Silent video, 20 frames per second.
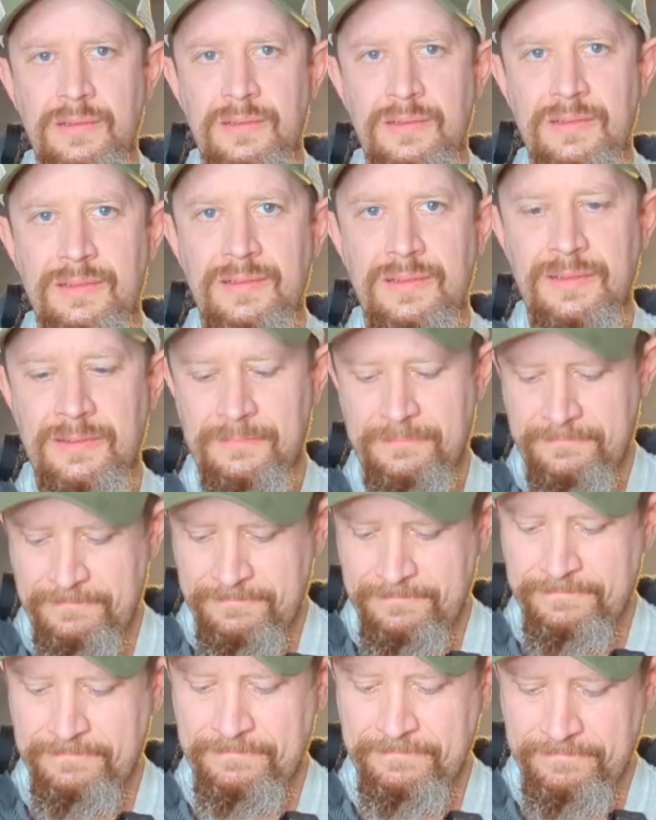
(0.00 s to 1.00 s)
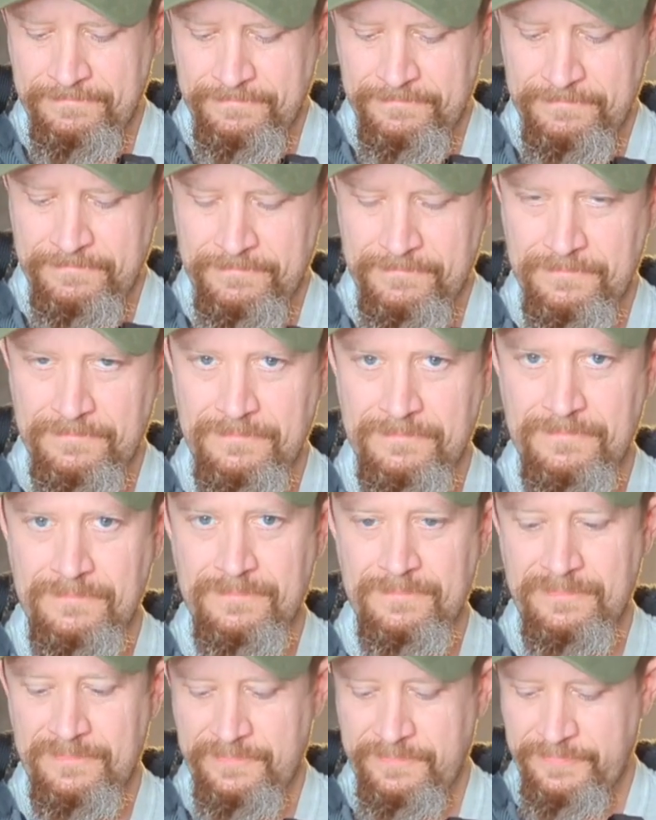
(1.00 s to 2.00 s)
So we're back with the taste
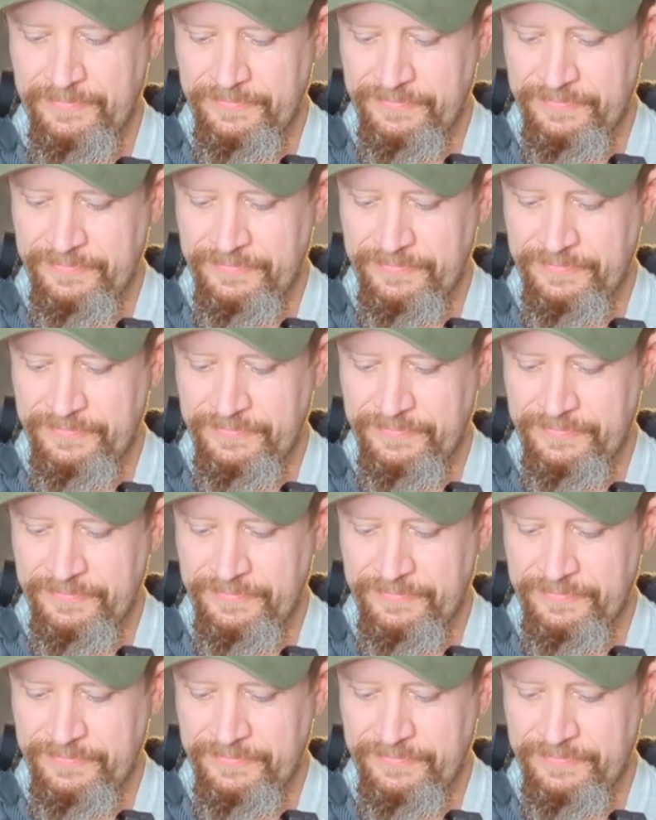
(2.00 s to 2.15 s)
tester.